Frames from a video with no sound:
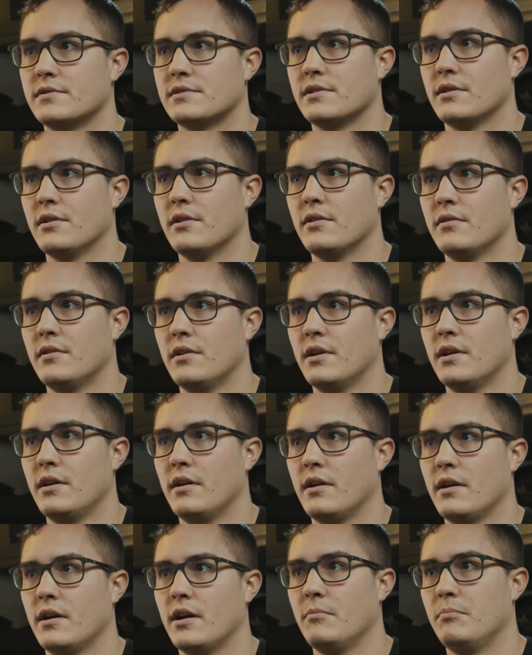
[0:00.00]
So
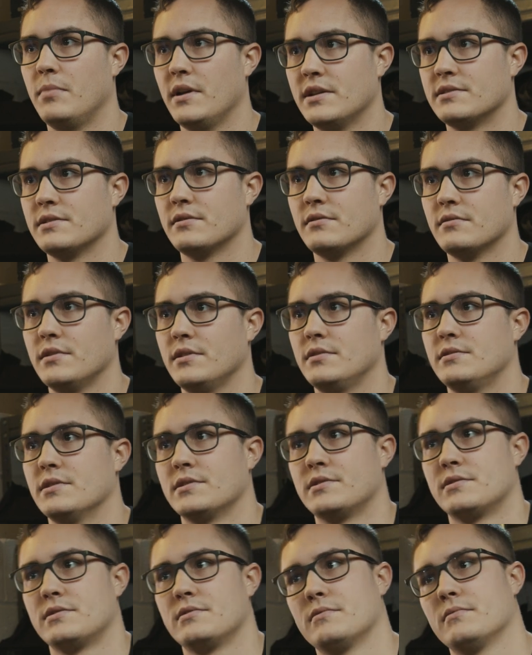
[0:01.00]
I'm basically
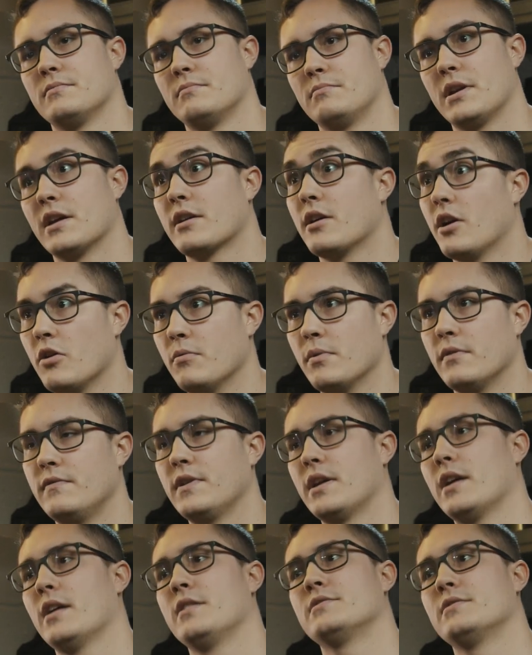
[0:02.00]
but I got all my
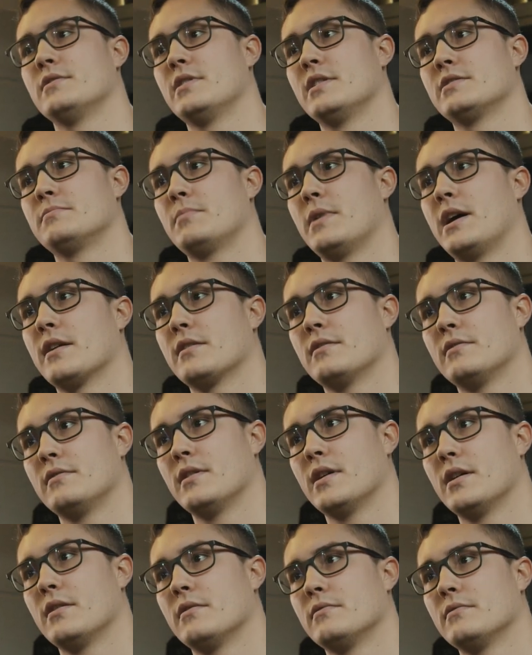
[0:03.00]
vacation days back.
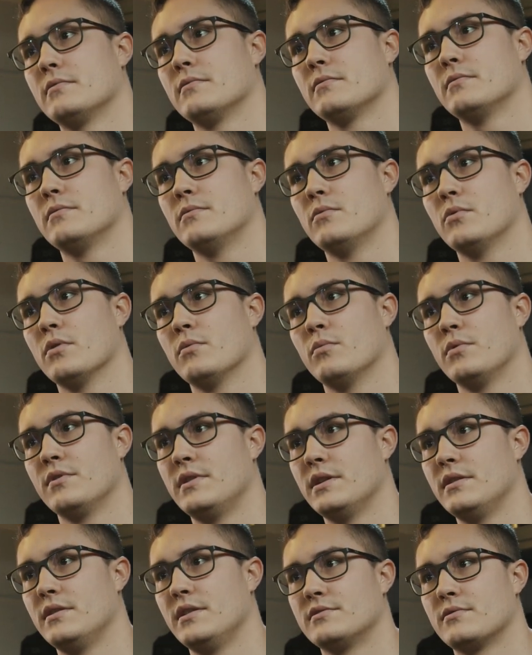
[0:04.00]
Okay, cool. I
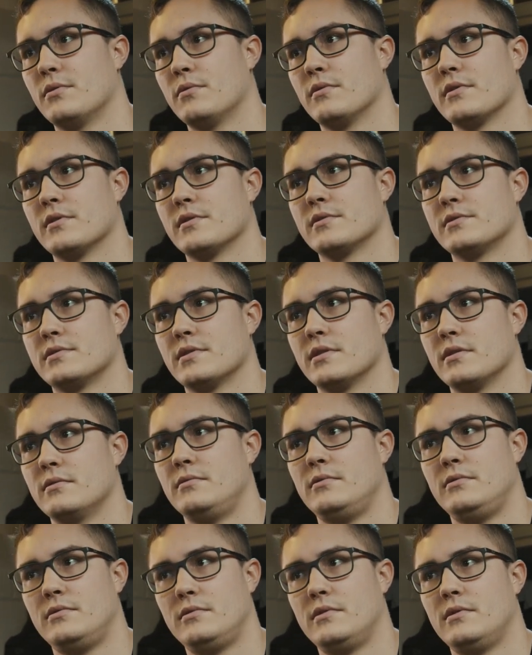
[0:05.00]
was about to say, like,
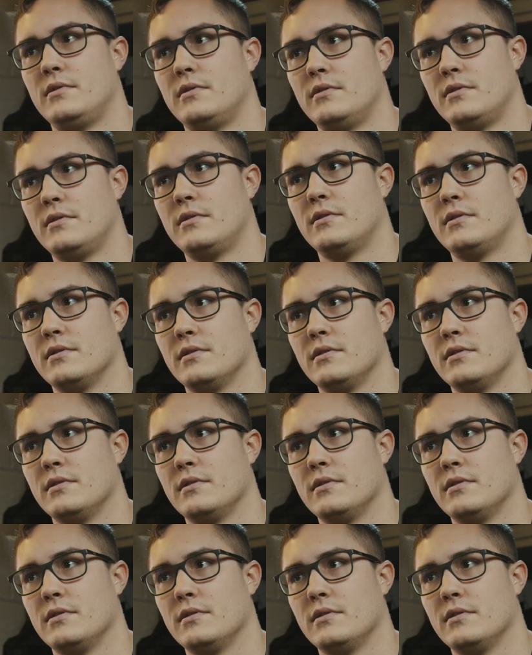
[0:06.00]
that's not right.